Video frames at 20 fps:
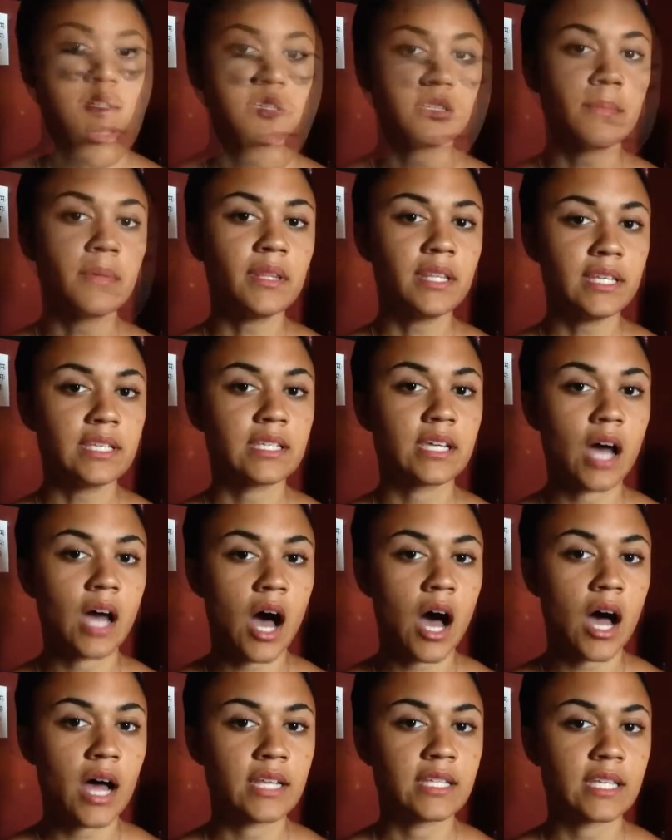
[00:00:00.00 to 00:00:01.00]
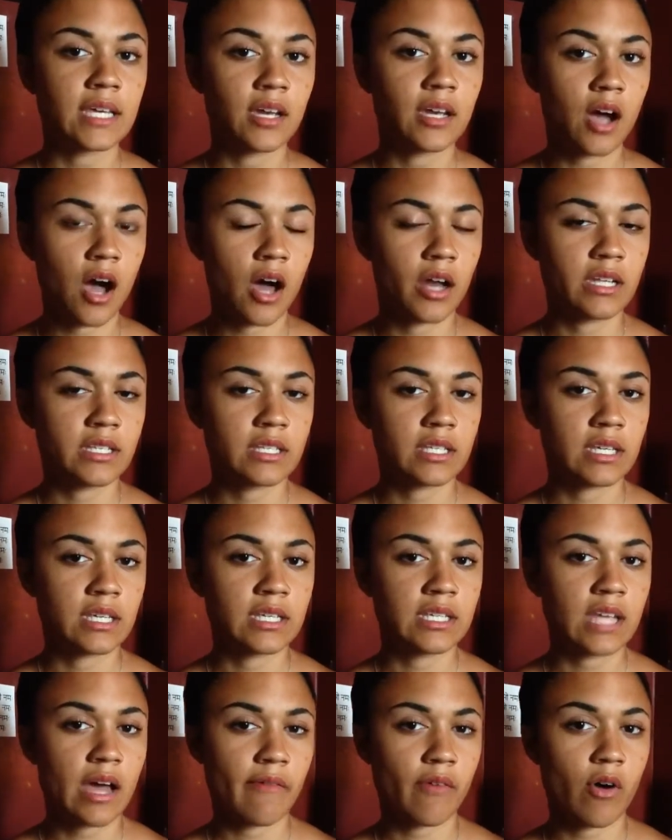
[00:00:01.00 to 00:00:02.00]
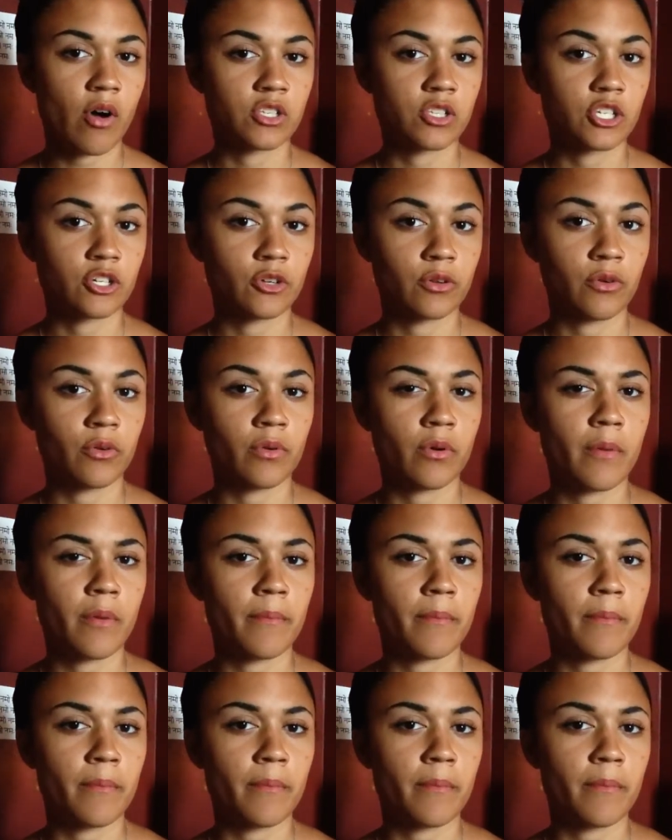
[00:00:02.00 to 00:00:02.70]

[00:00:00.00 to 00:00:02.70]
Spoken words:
Some of these gods and goddesses have also